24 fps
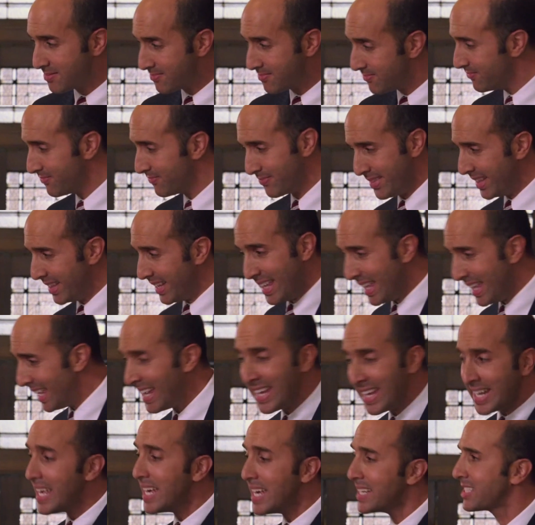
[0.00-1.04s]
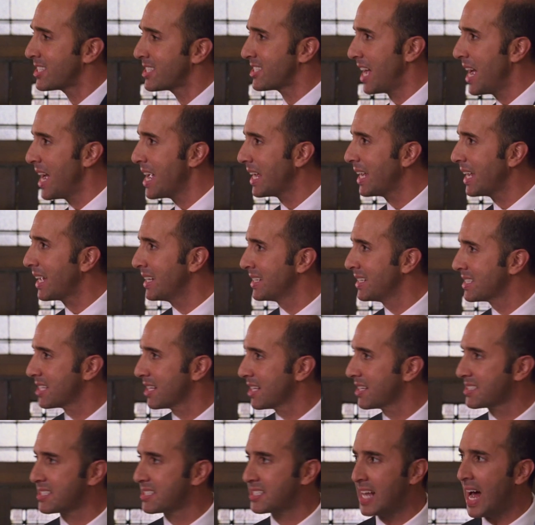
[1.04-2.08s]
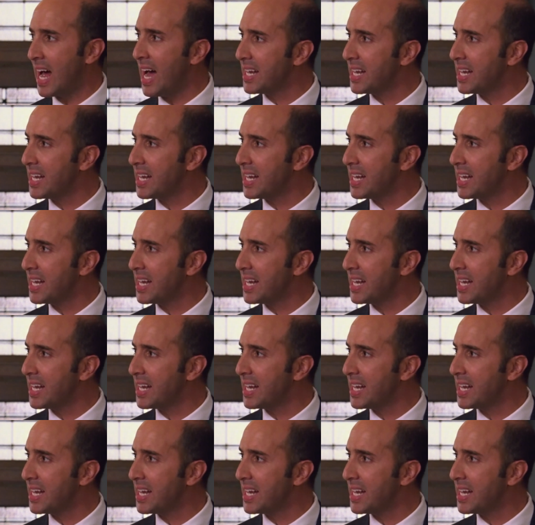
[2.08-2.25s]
this idiot psychic and his little